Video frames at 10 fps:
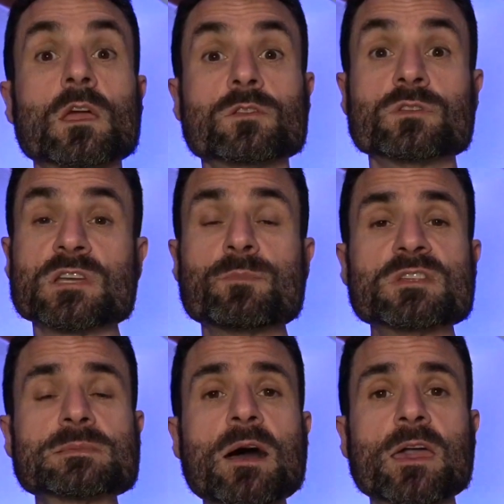The
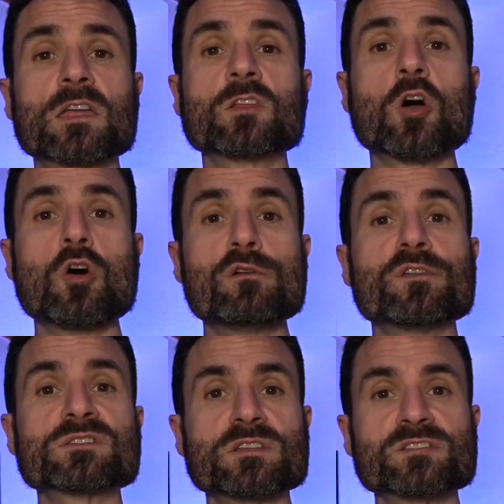Japanese market
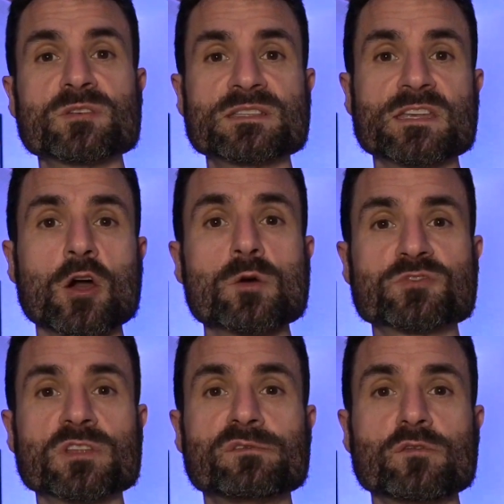offers an interesting
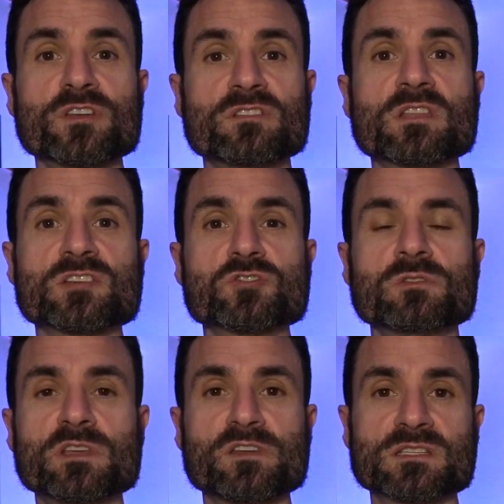option for international
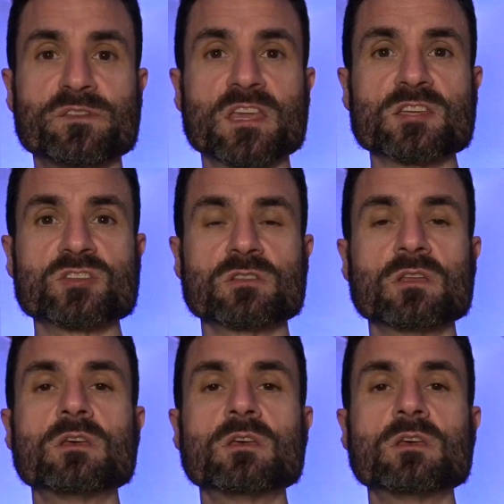diversification